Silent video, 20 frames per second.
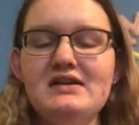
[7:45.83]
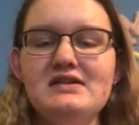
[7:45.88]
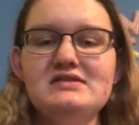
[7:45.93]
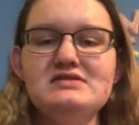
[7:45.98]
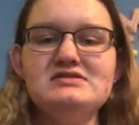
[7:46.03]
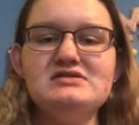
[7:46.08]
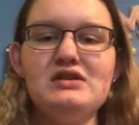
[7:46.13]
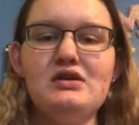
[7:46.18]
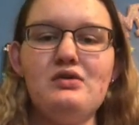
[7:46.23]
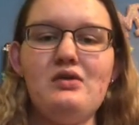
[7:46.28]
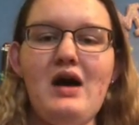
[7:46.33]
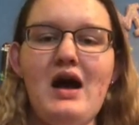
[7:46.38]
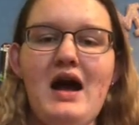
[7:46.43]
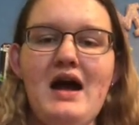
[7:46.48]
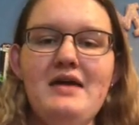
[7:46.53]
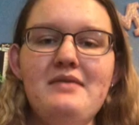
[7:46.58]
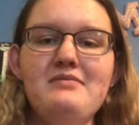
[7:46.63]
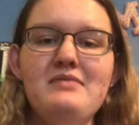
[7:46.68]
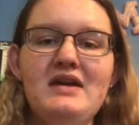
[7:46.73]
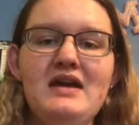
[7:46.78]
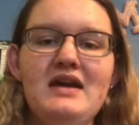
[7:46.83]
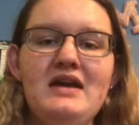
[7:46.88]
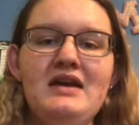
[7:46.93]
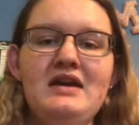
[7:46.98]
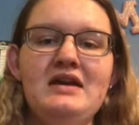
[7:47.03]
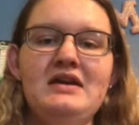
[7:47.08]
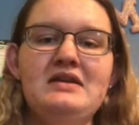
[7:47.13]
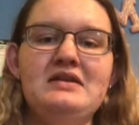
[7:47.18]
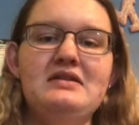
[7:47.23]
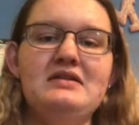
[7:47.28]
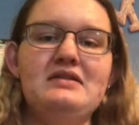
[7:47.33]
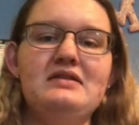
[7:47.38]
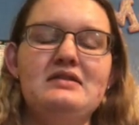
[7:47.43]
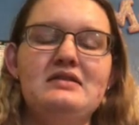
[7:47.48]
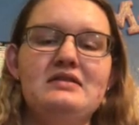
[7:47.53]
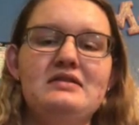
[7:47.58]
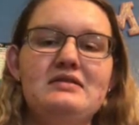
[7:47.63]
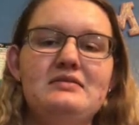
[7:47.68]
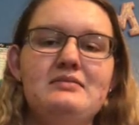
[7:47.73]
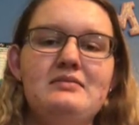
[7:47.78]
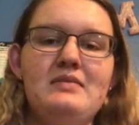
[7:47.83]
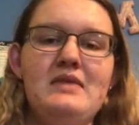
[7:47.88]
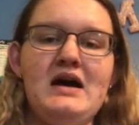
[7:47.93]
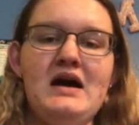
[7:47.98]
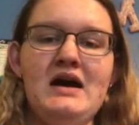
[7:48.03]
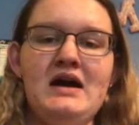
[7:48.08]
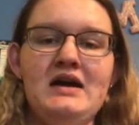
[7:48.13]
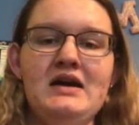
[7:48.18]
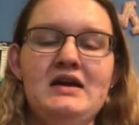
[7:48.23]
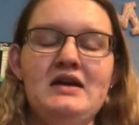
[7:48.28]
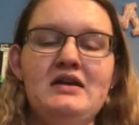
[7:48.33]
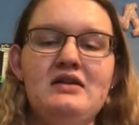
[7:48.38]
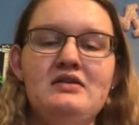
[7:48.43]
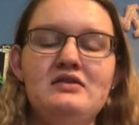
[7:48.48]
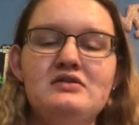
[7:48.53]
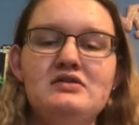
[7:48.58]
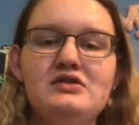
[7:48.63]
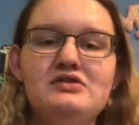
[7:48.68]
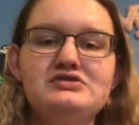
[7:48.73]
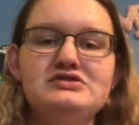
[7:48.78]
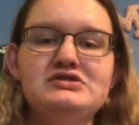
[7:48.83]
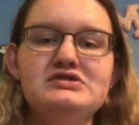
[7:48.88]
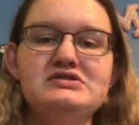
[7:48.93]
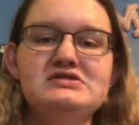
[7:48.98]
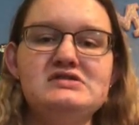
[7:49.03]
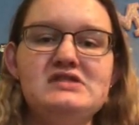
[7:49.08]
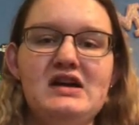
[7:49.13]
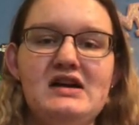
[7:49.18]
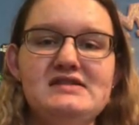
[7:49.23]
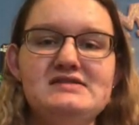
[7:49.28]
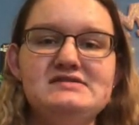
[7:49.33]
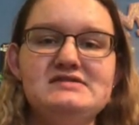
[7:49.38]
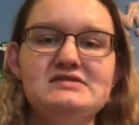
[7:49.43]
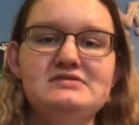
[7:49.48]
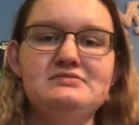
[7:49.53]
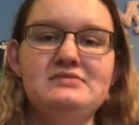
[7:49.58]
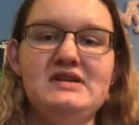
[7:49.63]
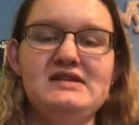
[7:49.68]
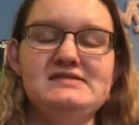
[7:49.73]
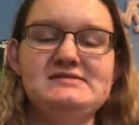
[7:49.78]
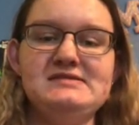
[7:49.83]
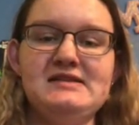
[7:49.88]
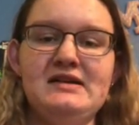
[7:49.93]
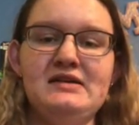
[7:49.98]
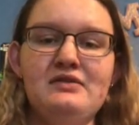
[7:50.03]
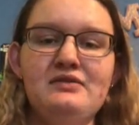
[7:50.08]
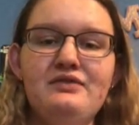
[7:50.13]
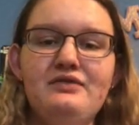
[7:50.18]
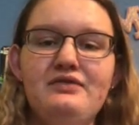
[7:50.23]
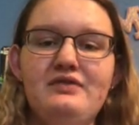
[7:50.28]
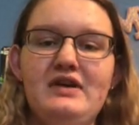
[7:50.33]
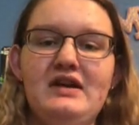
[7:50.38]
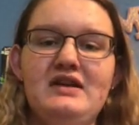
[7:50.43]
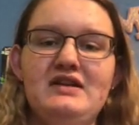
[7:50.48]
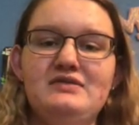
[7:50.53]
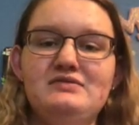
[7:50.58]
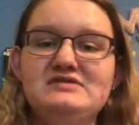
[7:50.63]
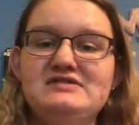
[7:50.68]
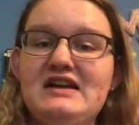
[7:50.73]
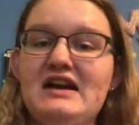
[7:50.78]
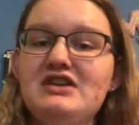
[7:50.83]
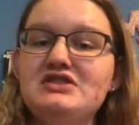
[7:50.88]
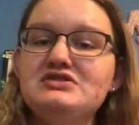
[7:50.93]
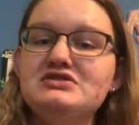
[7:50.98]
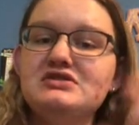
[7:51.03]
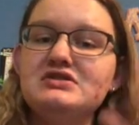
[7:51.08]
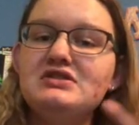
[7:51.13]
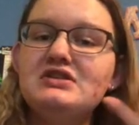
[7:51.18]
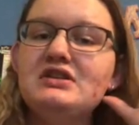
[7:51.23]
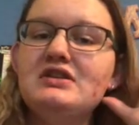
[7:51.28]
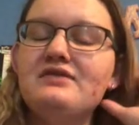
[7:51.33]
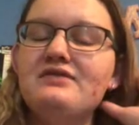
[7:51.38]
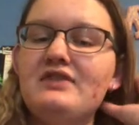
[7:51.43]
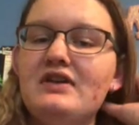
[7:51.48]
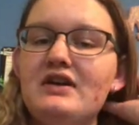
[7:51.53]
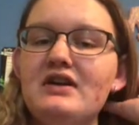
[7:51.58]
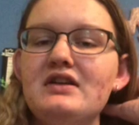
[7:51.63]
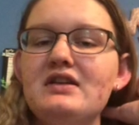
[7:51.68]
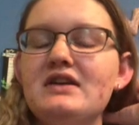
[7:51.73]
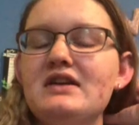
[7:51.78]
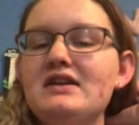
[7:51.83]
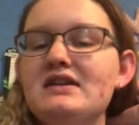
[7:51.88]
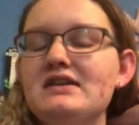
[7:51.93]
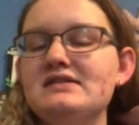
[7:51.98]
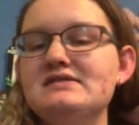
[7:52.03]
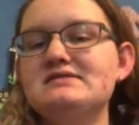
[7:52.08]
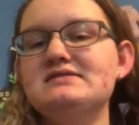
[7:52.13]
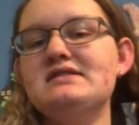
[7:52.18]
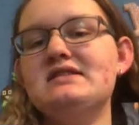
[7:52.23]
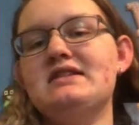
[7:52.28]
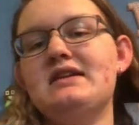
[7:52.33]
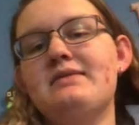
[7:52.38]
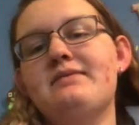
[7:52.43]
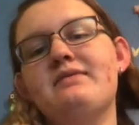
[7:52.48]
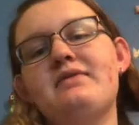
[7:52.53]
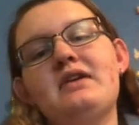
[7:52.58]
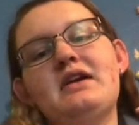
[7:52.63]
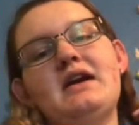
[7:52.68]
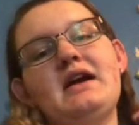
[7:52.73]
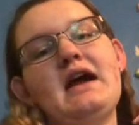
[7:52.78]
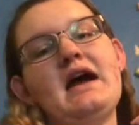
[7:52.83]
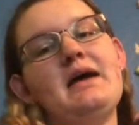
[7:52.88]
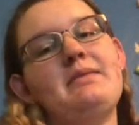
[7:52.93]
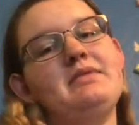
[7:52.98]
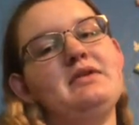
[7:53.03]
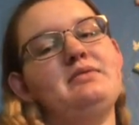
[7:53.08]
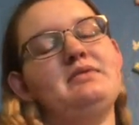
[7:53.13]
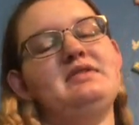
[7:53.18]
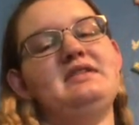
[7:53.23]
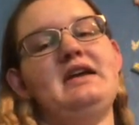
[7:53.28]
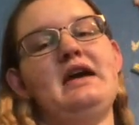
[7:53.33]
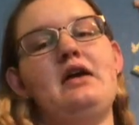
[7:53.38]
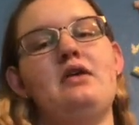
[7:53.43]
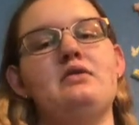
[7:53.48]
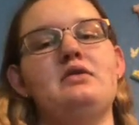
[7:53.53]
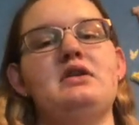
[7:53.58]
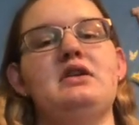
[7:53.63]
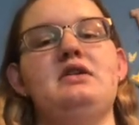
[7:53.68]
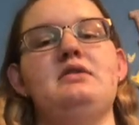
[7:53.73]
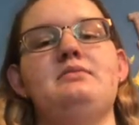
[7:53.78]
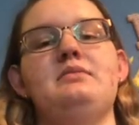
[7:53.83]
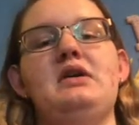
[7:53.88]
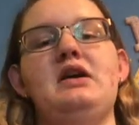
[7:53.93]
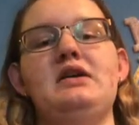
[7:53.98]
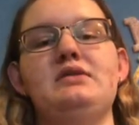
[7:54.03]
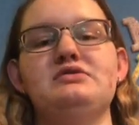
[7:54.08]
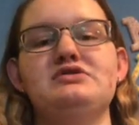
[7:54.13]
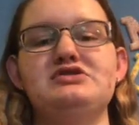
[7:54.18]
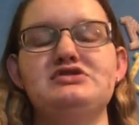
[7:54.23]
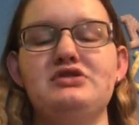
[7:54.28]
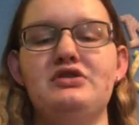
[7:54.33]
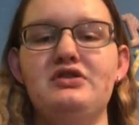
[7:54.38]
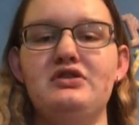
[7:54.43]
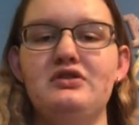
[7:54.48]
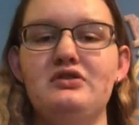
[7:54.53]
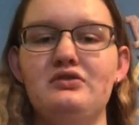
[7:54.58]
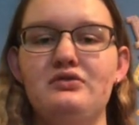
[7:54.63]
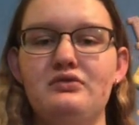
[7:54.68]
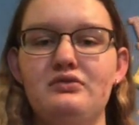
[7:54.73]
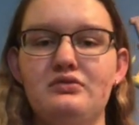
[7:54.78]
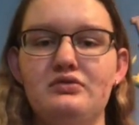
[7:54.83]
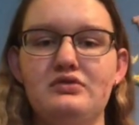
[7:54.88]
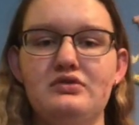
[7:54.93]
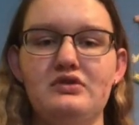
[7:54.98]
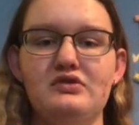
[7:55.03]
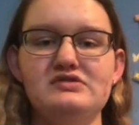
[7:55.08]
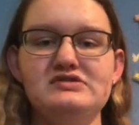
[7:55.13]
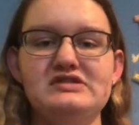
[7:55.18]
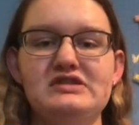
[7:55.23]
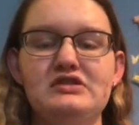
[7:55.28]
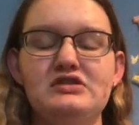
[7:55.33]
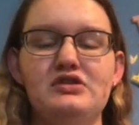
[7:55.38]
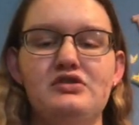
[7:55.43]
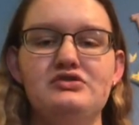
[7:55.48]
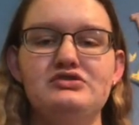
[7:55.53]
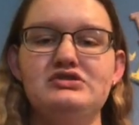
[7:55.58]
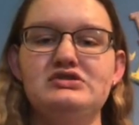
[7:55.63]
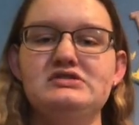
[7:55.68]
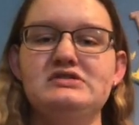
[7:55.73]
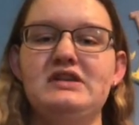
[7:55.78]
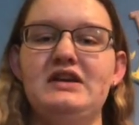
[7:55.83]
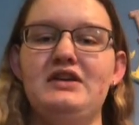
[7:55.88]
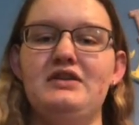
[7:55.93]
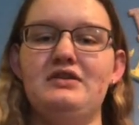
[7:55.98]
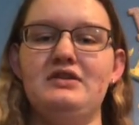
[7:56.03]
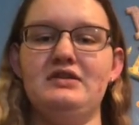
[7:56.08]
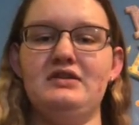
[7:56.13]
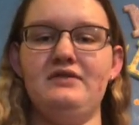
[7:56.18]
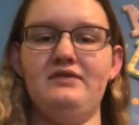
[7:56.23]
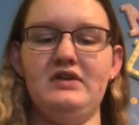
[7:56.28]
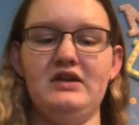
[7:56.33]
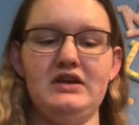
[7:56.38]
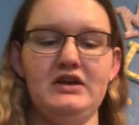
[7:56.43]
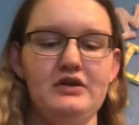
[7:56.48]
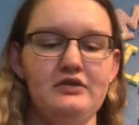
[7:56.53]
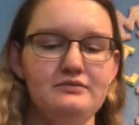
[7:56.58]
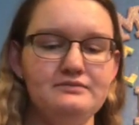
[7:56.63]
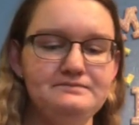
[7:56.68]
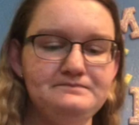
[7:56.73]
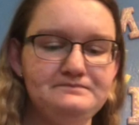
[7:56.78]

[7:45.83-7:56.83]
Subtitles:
so I made my enclosures custom myself, and it was actually fairly easy, and I'm very happy with the outcome. I will show you those enclosures later in the video.